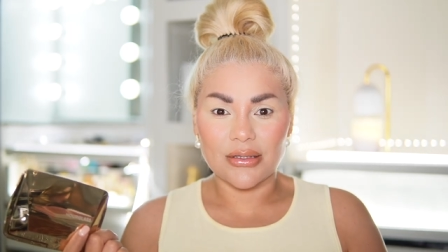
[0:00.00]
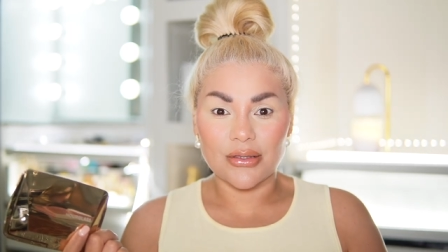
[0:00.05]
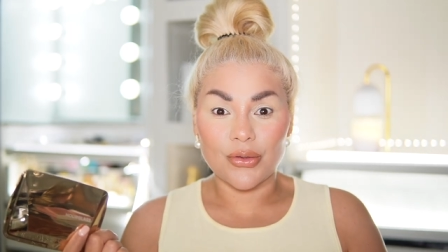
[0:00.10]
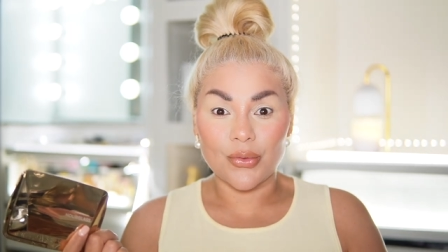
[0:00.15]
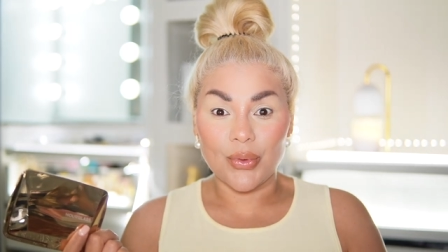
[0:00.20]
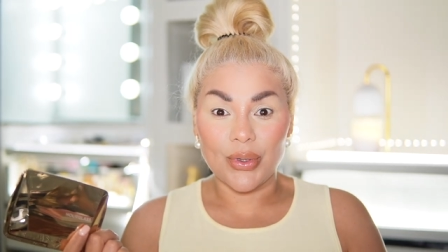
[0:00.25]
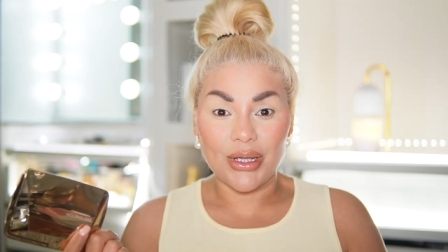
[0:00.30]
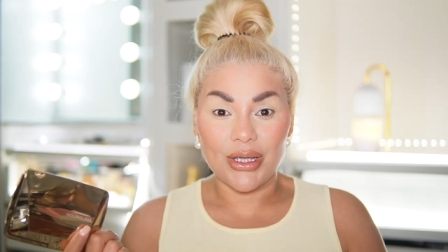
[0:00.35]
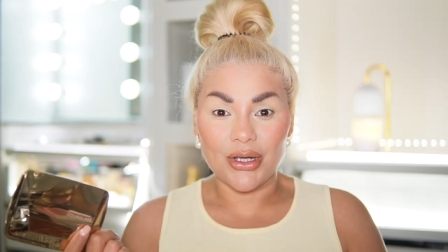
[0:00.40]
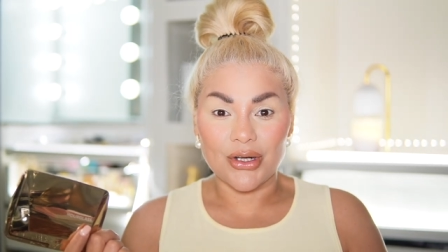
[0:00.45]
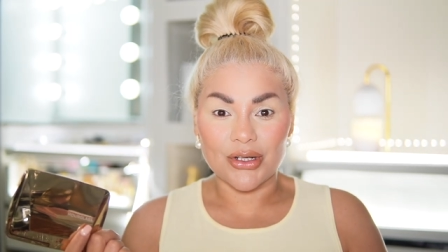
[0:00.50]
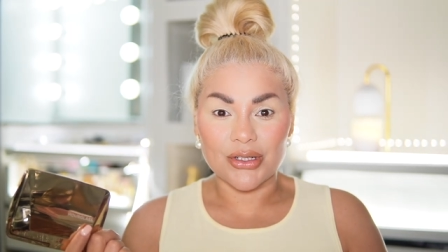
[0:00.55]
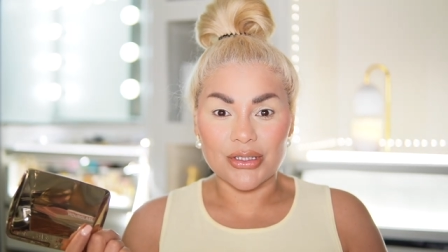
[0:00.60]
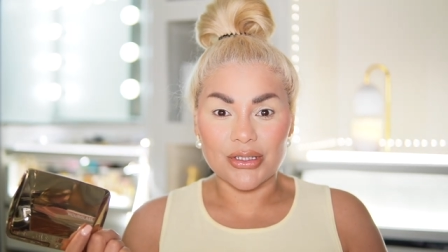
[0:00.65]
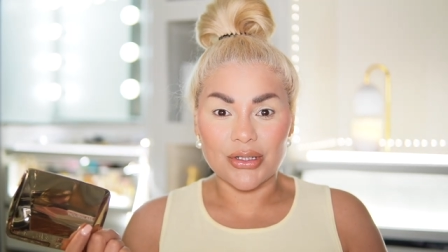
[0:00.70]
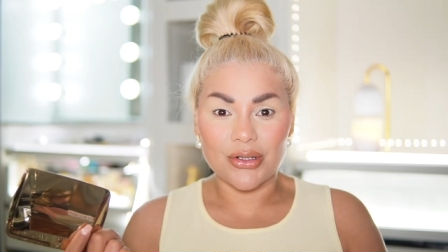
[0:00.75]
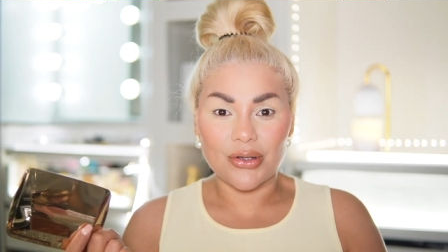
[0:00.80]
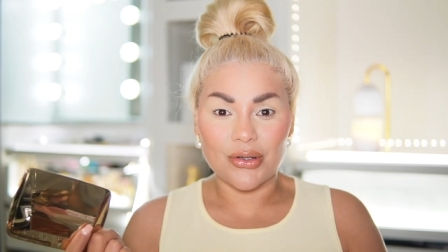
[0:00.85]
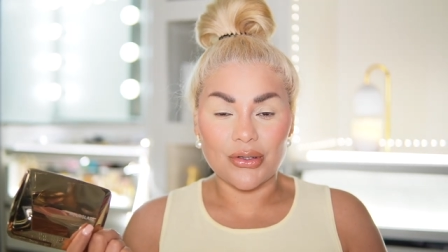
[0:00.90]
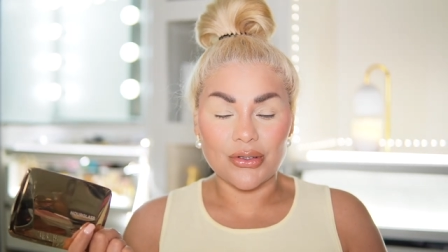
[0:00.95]
three years
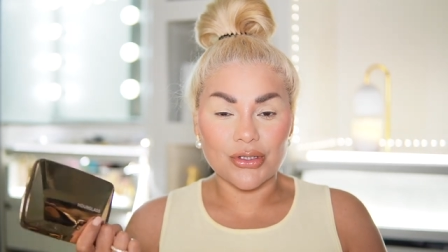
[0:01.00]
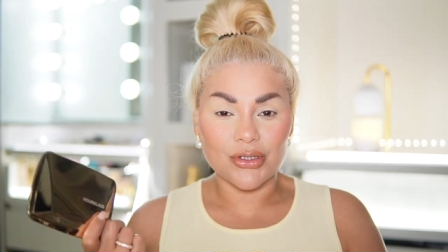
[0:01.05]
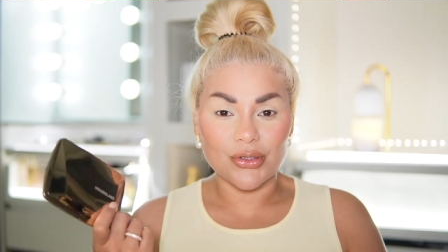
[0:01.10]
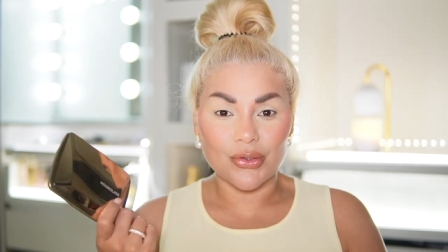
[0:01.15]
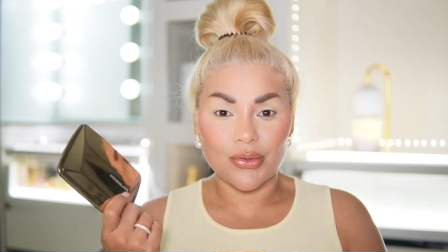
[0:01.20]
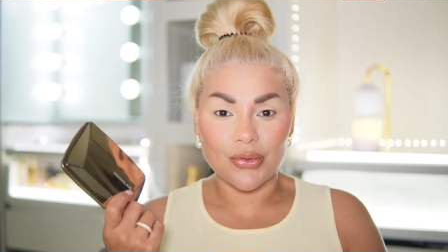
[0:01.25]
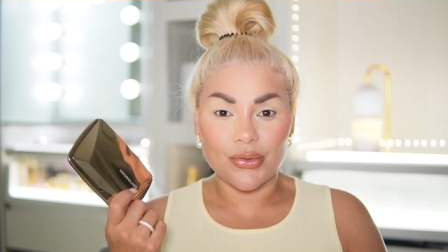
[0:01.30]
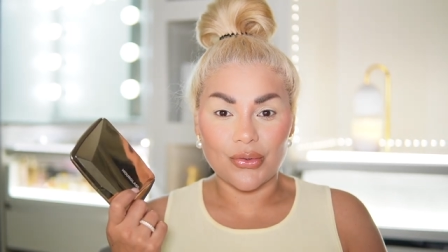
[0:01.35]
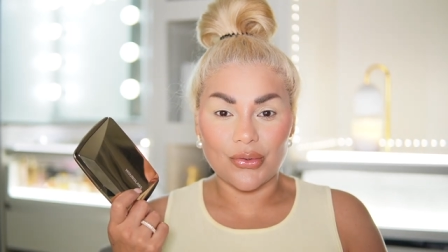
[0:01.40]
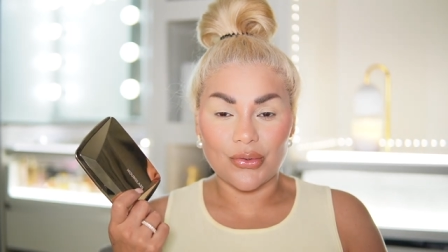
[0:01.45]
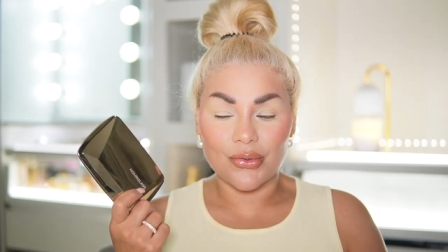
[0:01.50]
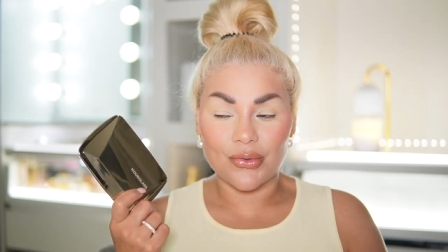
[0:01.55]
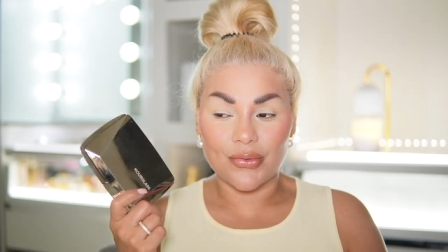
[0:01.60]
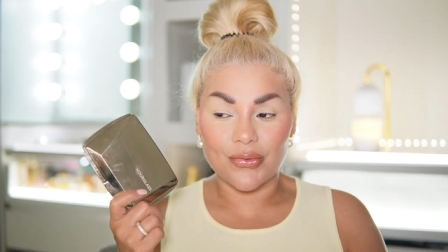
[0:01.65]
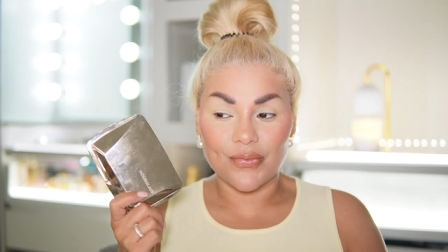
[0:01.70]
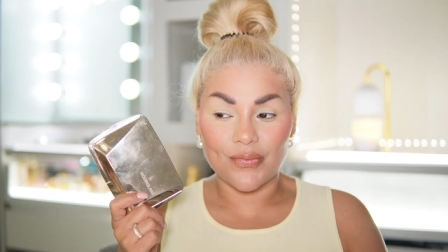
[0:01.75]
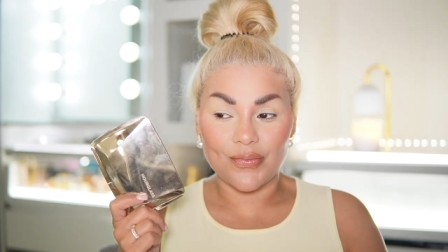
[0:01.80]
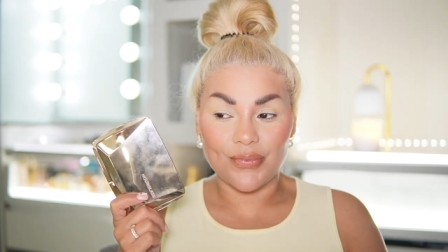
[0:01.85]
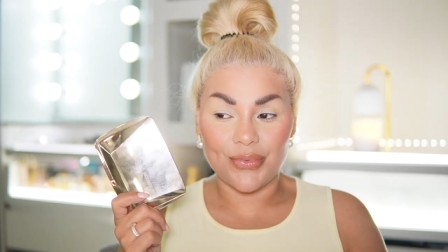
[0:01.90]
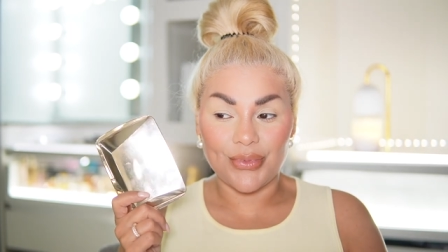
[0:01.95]
ago
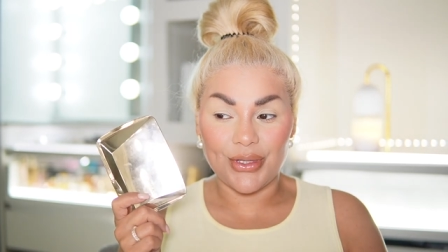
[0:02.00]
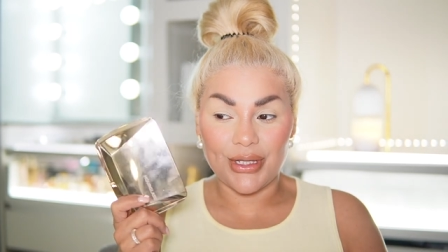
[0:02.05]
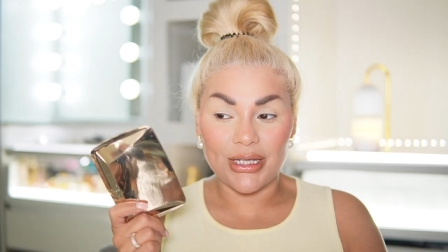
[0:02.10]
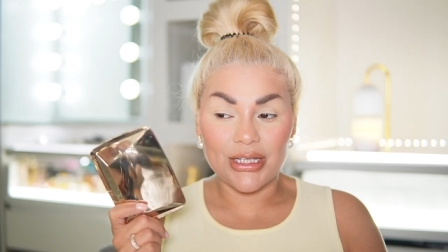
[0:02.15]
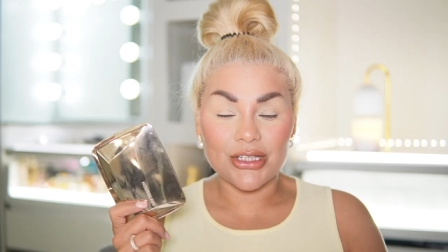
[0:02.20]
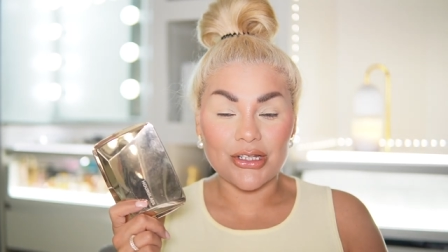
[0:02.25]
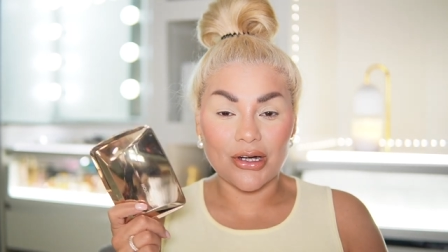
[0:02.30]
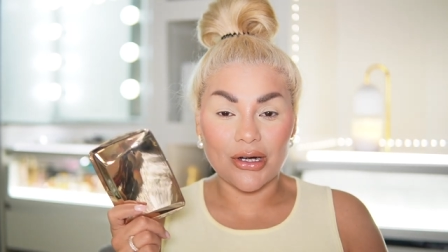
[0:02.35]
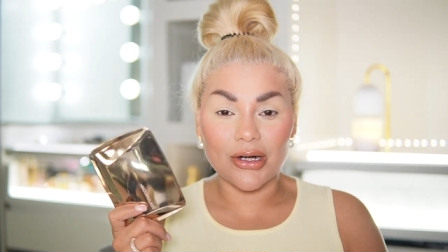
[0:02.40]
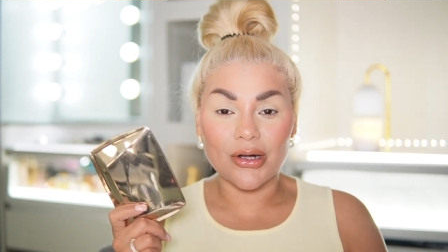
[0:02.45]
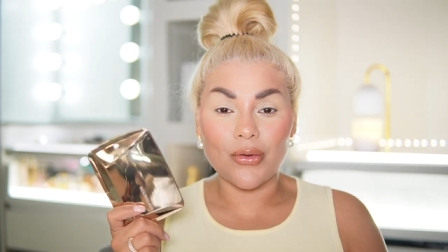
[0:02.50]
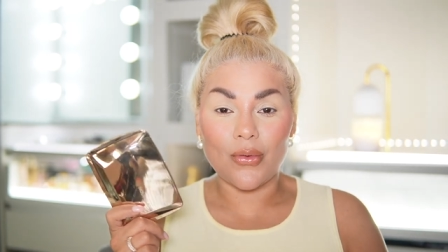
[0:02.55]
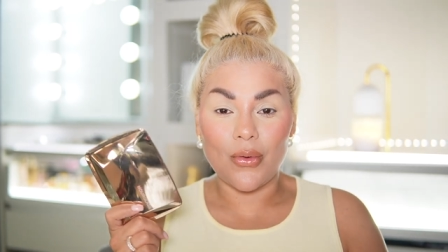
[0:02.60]
so these are